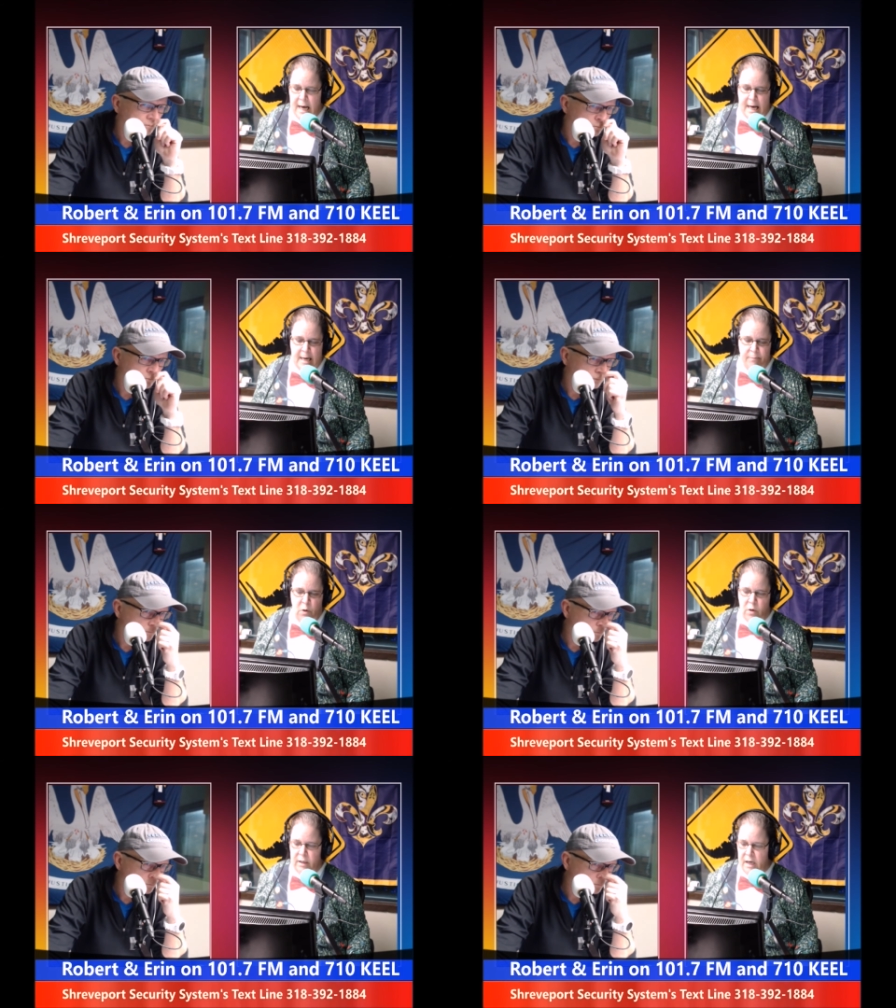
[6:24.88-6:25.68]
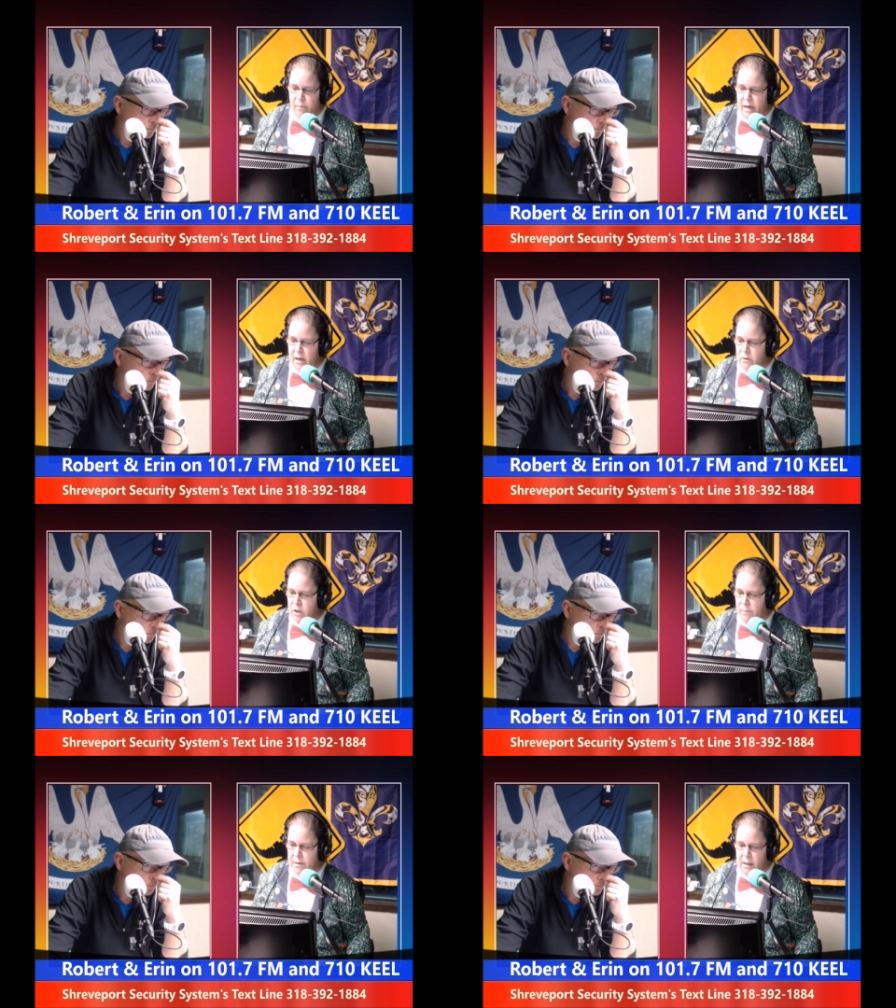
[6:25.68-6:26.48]
Um, you can tell me to go they
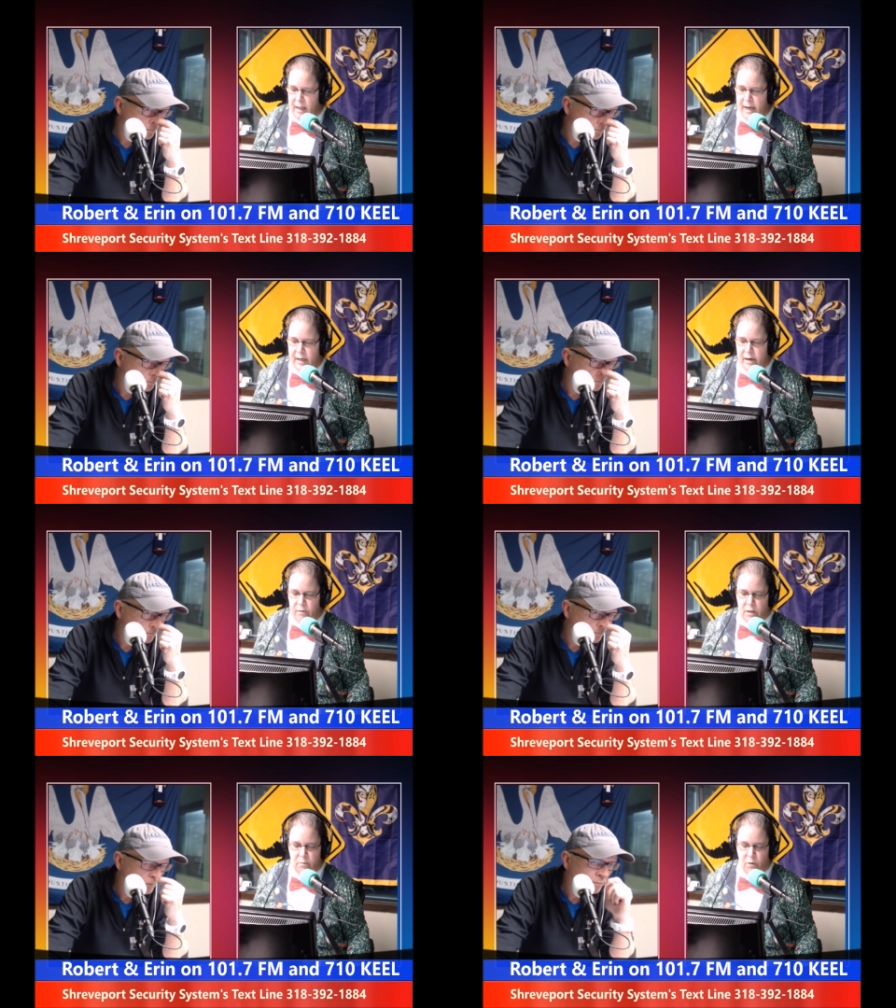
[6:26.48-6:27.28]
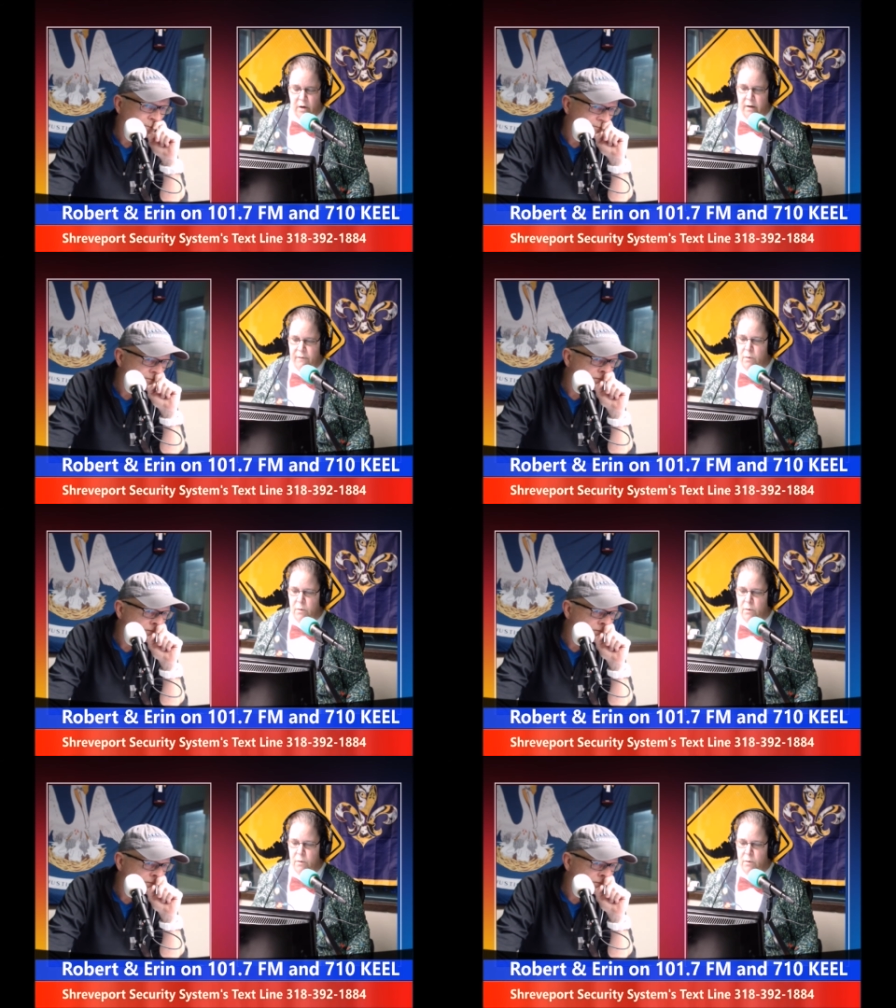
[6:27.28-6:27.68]
jump are. in the lake here this morning if